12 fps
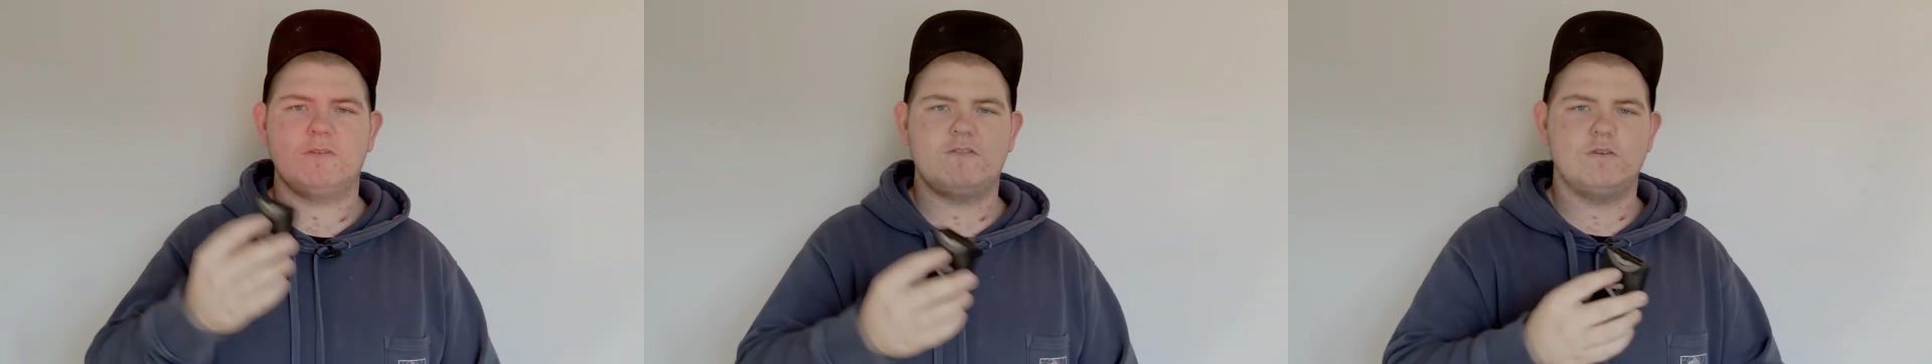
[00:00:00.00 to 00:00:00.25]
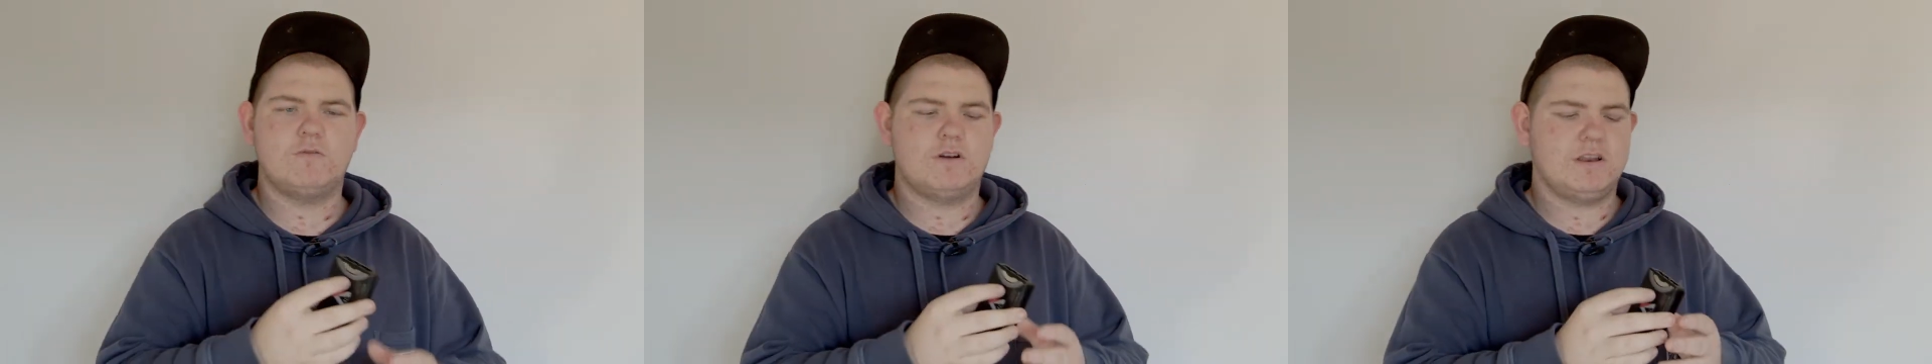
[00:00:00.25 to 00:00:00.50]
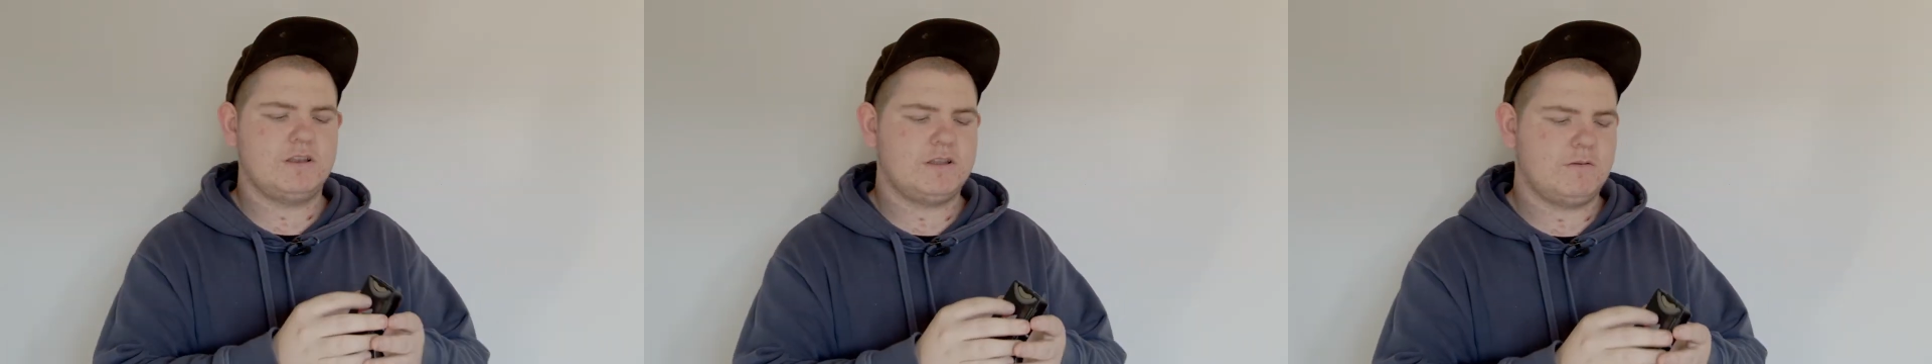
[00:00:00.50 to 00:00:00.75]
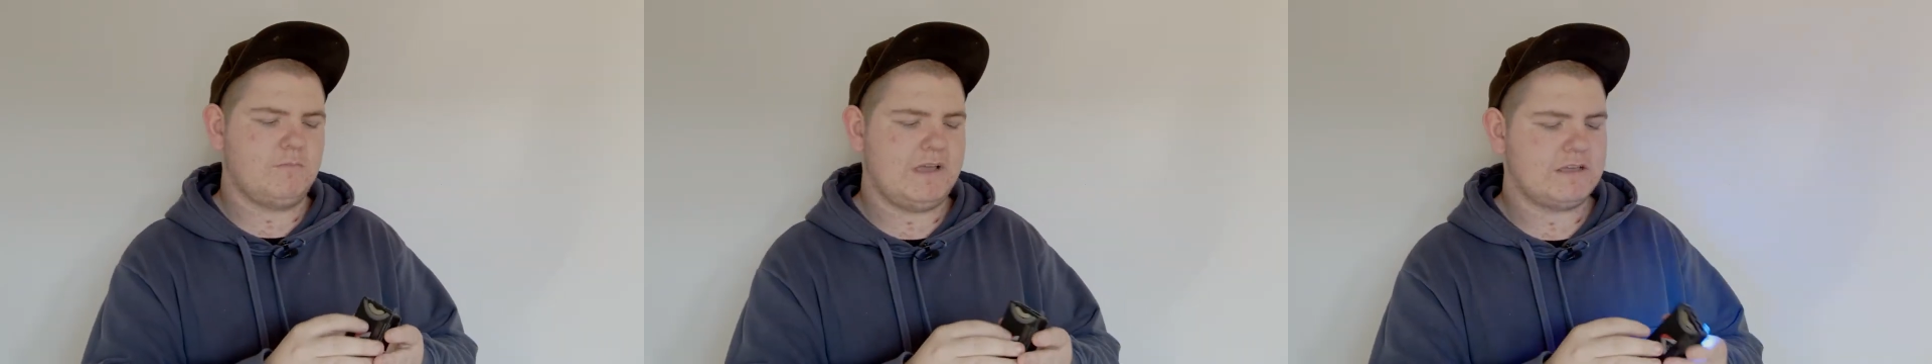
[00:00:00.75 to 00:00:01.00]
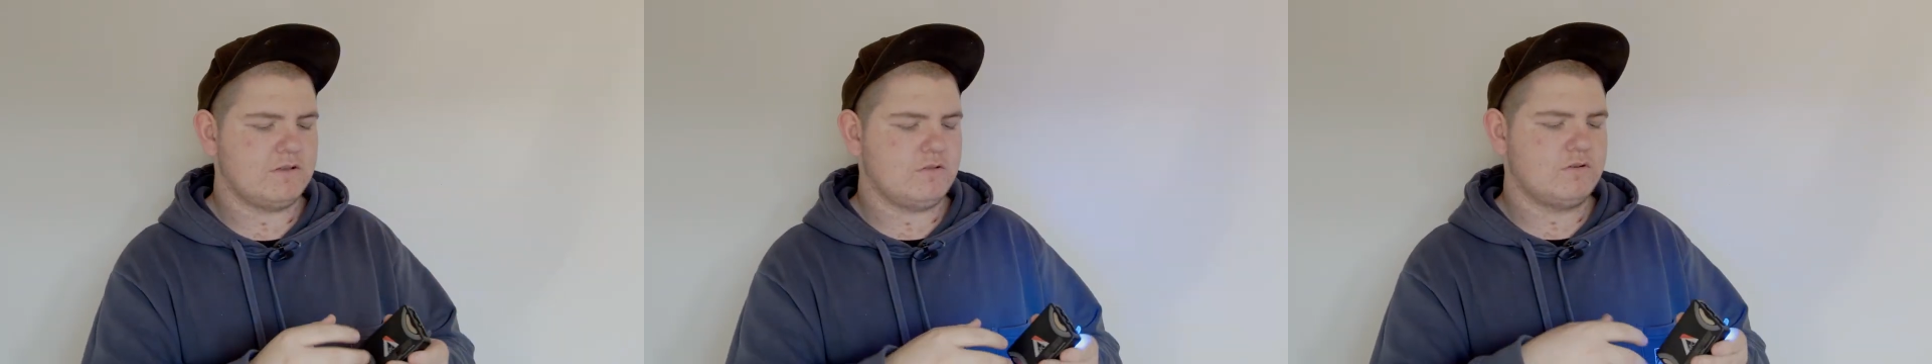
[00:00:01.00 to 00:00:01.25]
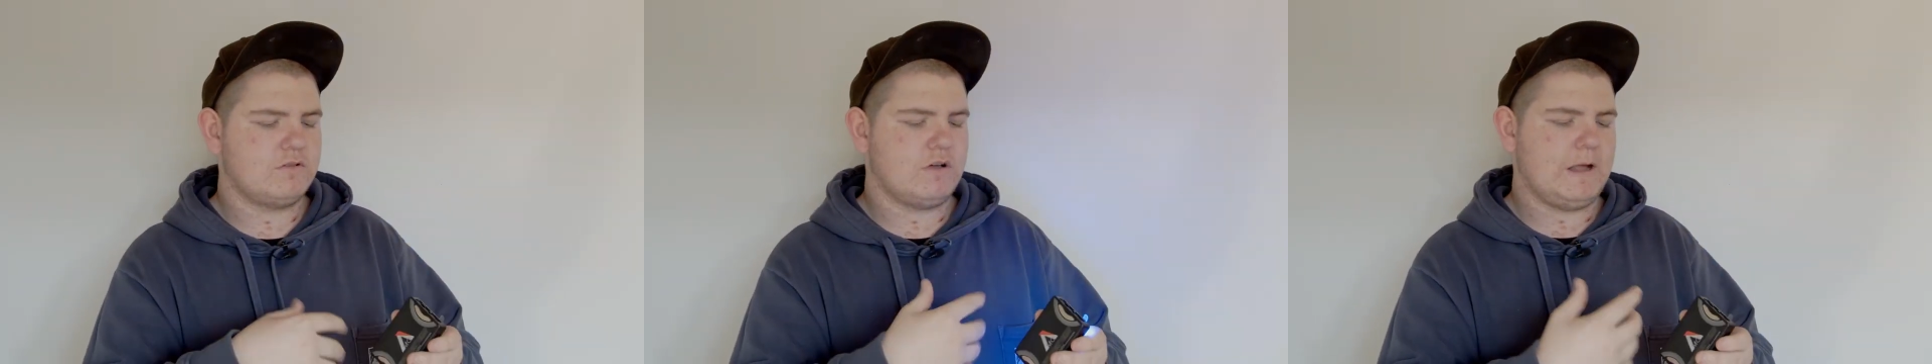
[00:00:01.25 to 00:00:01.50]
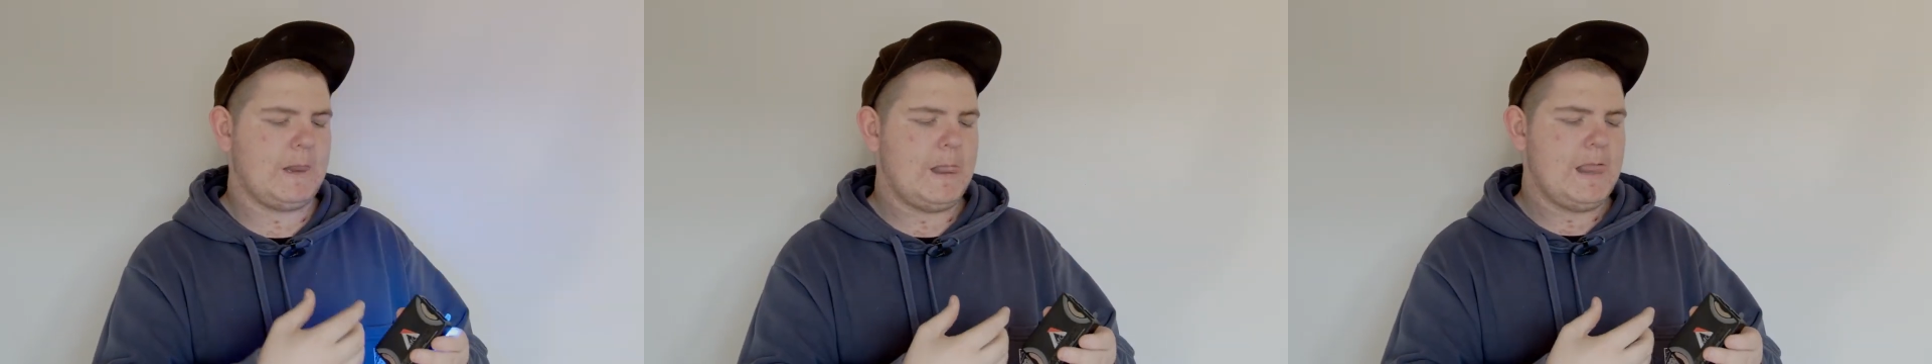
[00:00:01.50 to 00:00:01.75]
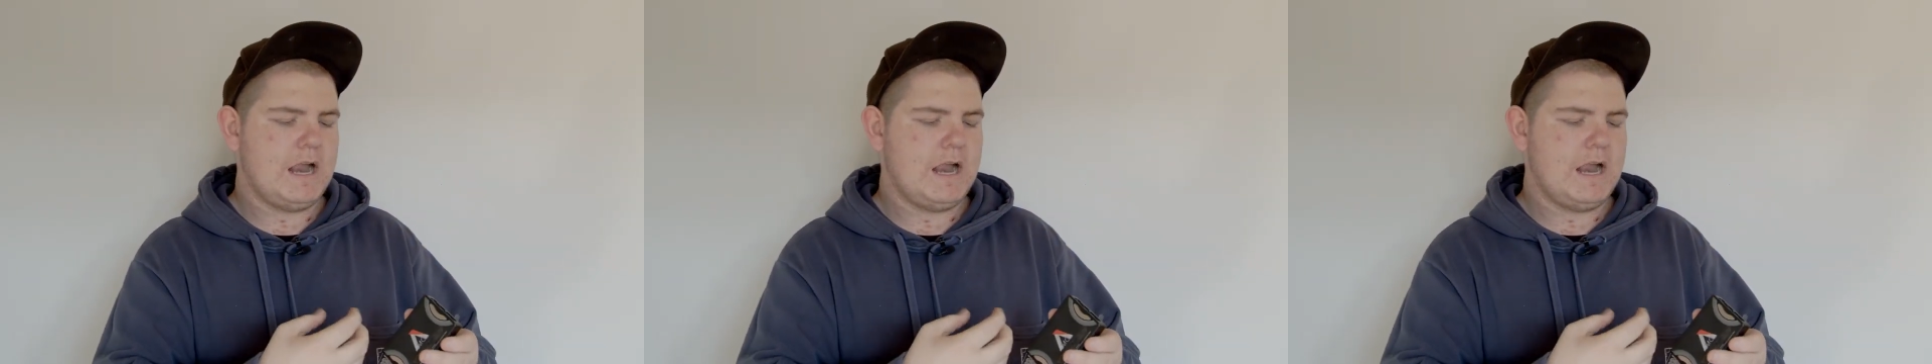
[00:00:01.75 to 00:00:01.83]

If you wanted to make it look like